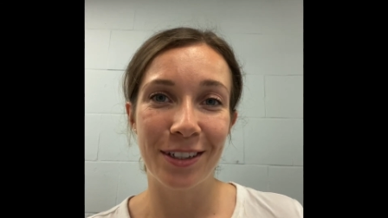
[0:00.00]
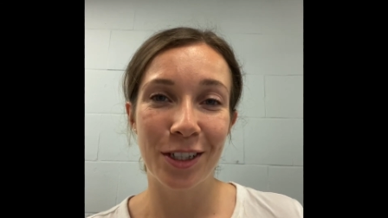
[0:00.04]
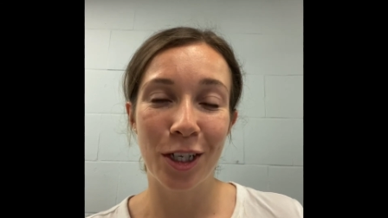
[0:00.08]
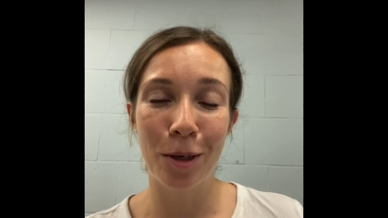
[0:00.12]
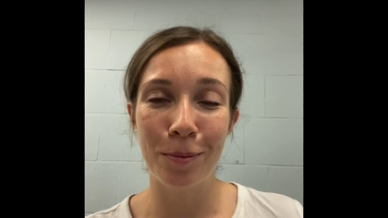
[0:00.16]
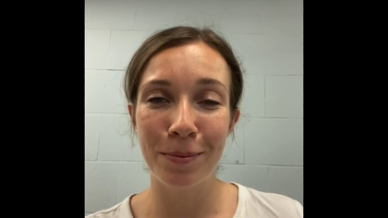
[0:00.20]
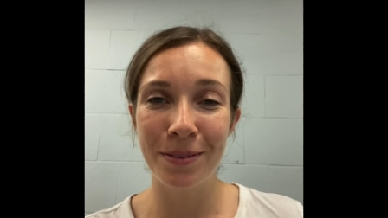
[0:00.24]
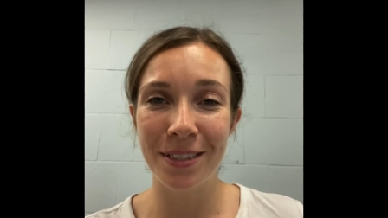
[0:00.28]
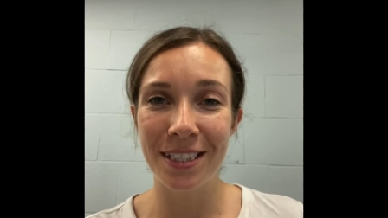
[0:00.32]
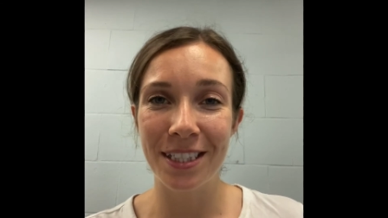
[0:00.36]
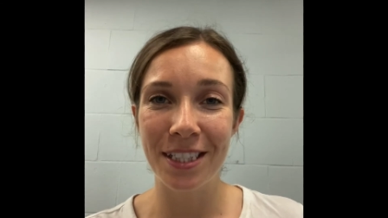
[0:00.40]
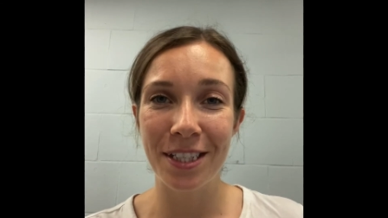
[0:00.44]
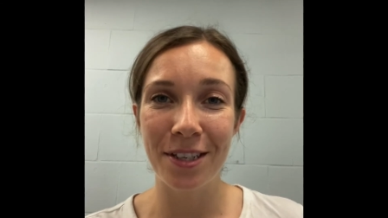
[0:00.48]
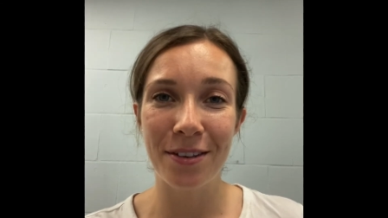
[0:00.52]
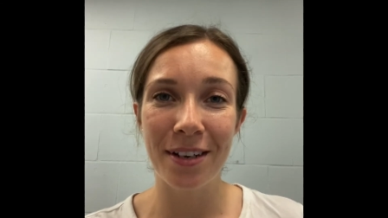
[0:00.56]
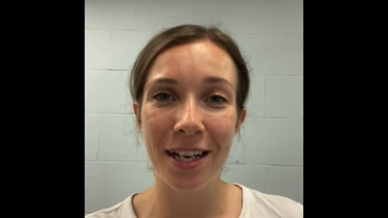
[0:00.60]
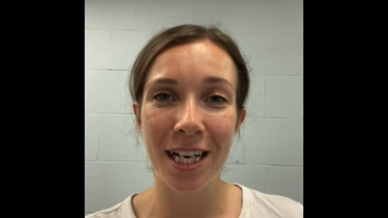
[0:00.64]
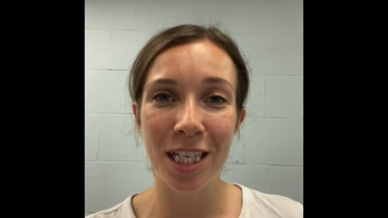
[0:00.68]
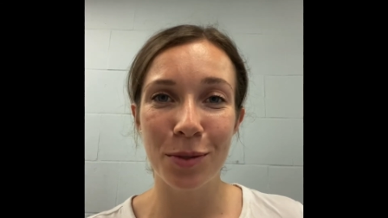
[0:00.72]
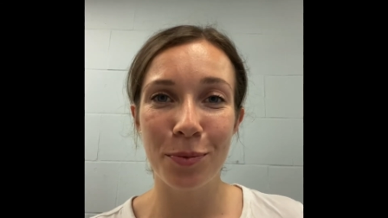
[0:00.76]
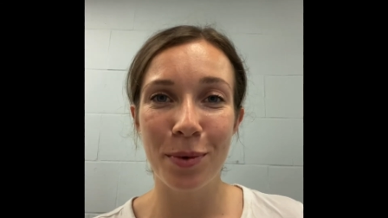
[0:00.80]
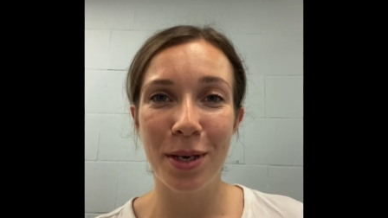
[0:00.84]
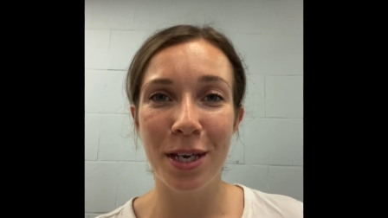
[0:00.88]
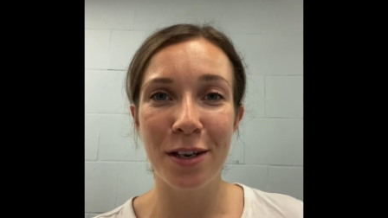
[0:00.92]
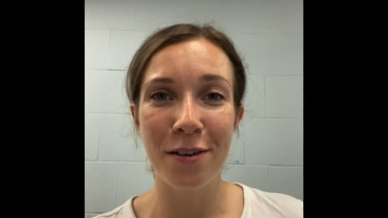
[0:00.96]
hope to see you
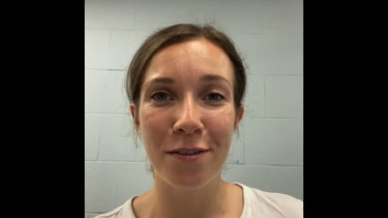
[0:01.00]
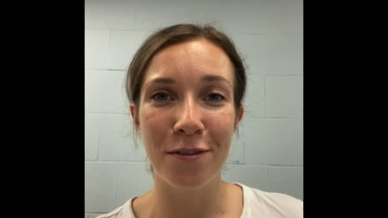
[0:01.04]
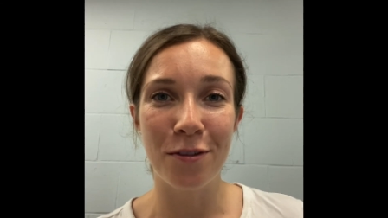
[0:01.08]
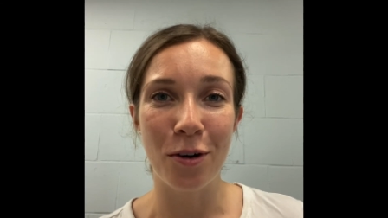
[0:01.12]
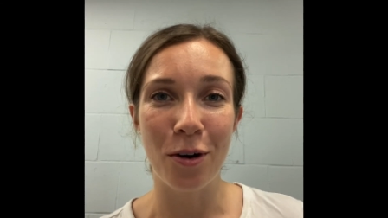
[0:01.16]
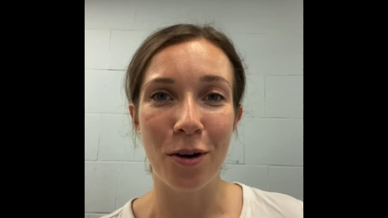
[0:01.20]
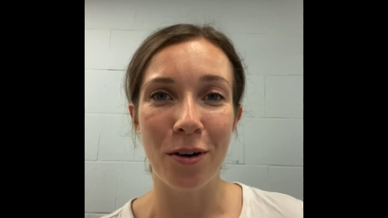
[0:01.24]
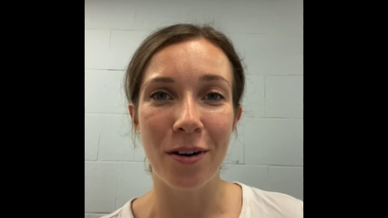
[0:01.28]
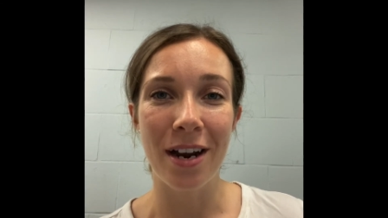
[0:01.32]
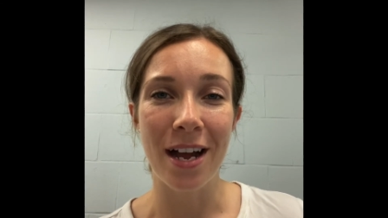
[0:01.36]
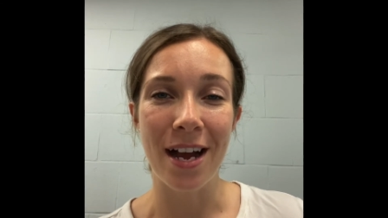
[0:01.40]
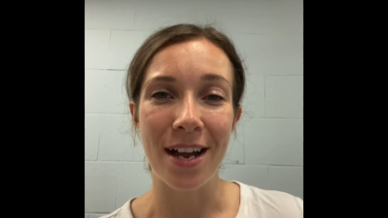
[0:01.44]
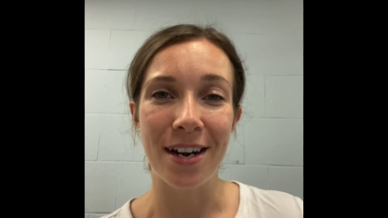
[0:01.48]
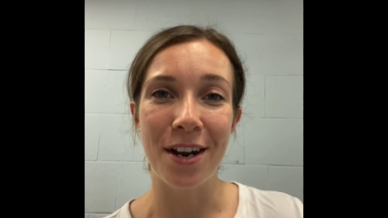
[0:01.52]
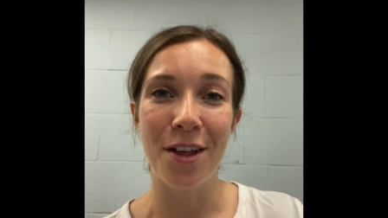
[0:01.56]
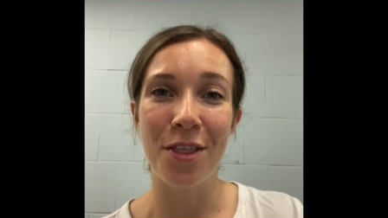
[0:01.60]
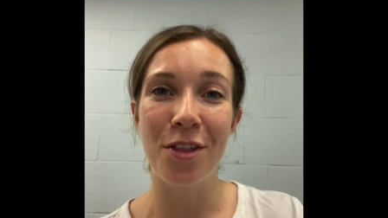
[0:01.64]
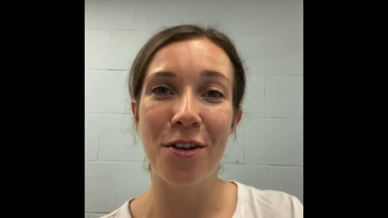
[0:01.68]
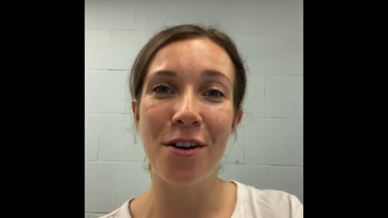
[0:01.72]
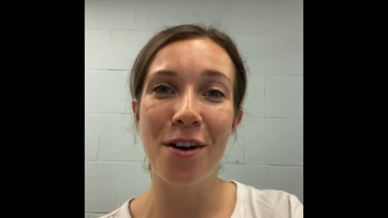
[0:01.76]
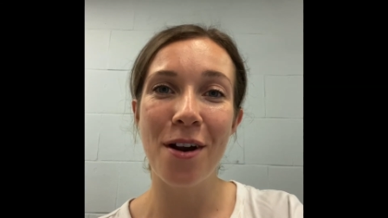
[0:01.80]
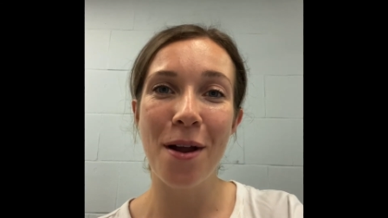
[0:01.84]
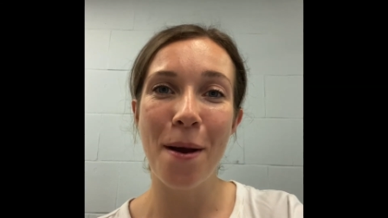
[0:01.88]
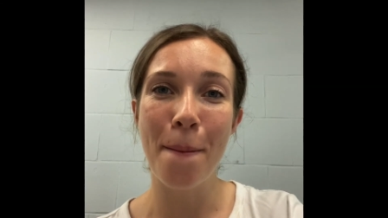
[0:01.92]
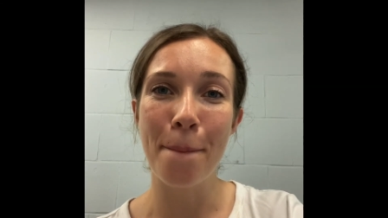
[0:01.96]
next week for
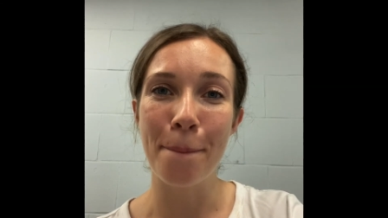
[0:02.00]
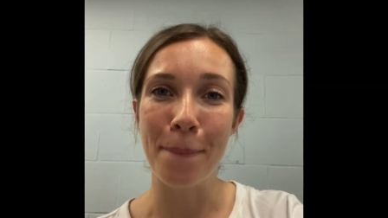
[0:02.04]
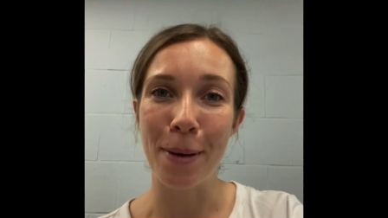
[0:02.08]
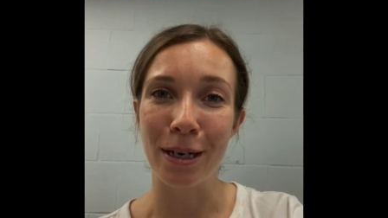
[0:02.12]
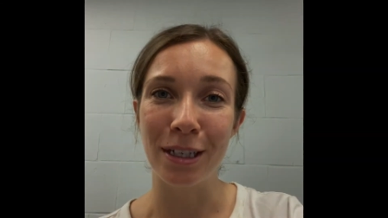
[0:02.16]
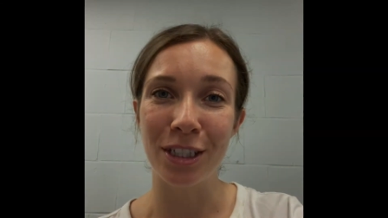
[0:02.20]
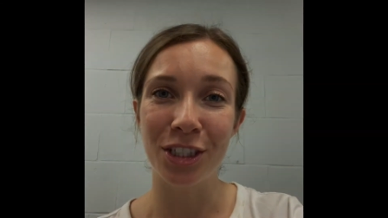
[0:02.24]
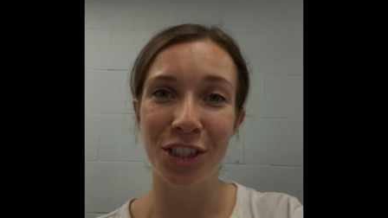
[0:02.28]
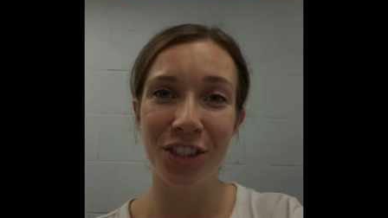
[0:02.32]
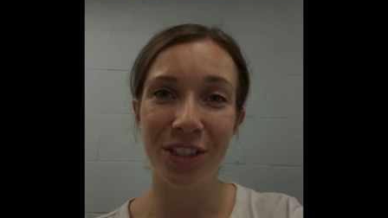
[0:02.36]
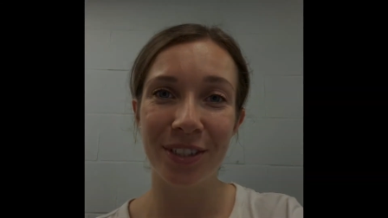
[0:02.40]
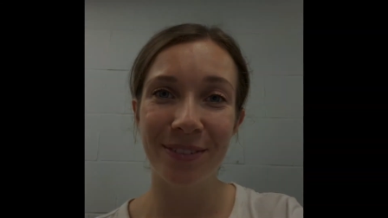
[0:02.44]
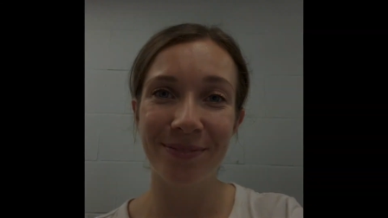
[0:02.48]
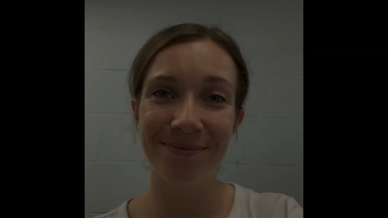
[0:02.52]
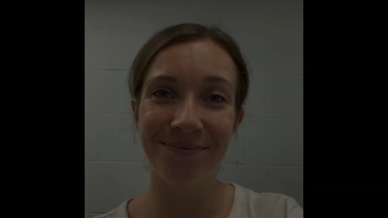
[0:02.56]
another March.